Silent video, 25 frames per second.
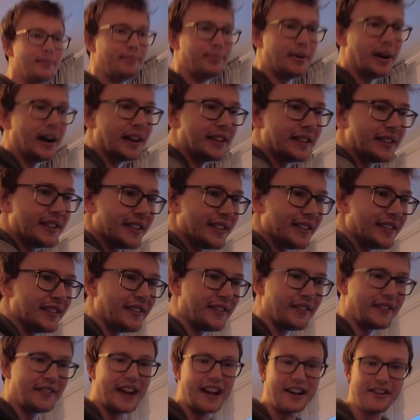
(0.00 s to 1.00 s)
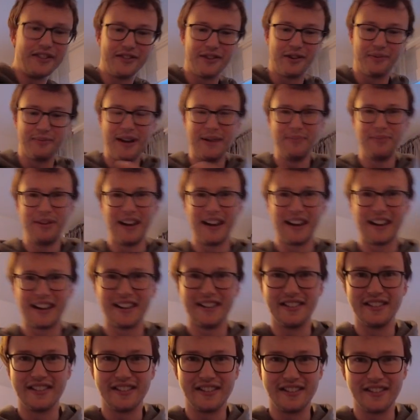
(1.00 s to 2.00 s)
but I don't know, maybe I
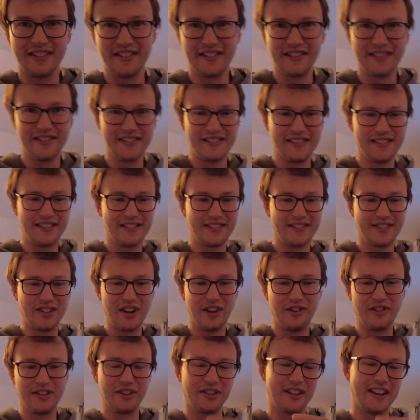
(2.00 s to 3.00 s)
can show it.